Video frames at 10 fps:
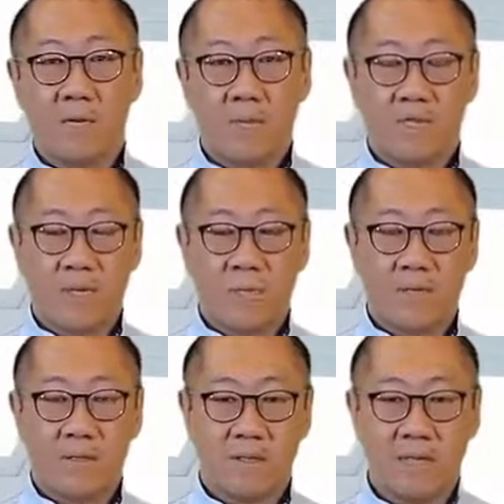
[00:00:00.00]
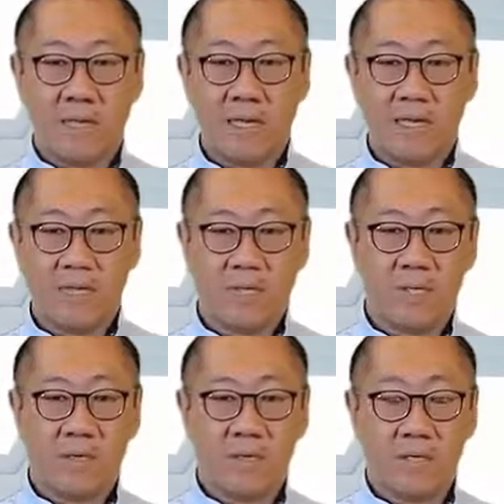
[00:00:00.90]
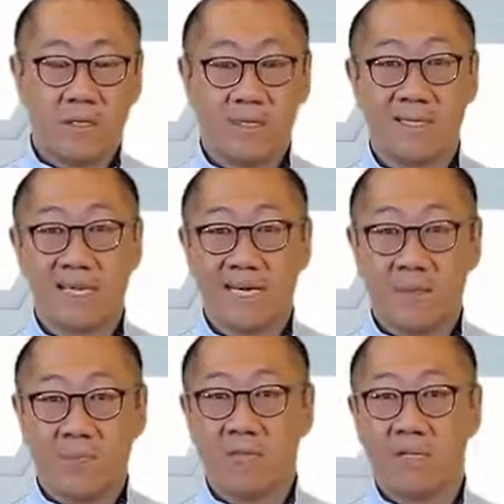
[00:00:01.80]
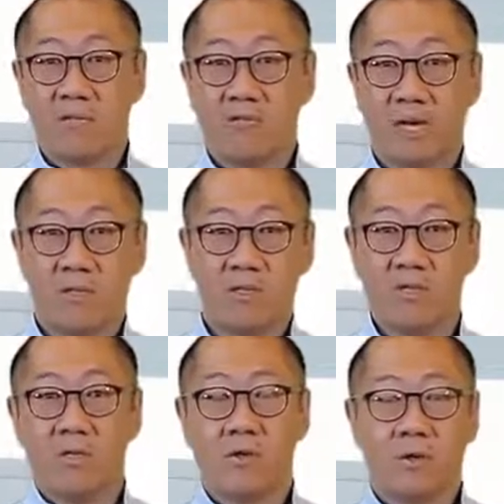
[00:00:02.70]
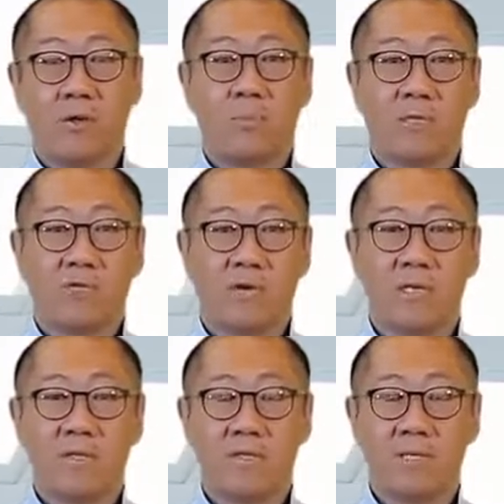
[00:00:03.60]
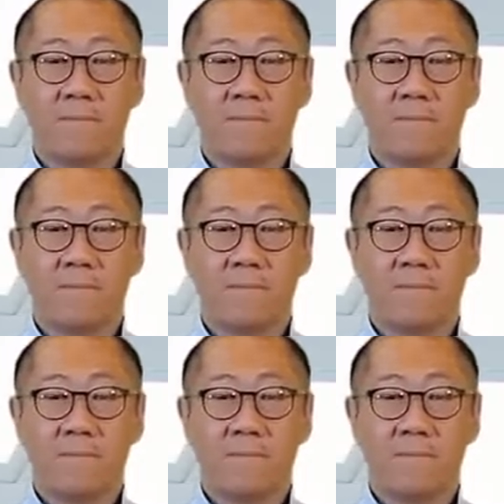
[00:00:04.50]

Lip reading: We talk about the linkage between your sustainability strategy and your corporate strategy.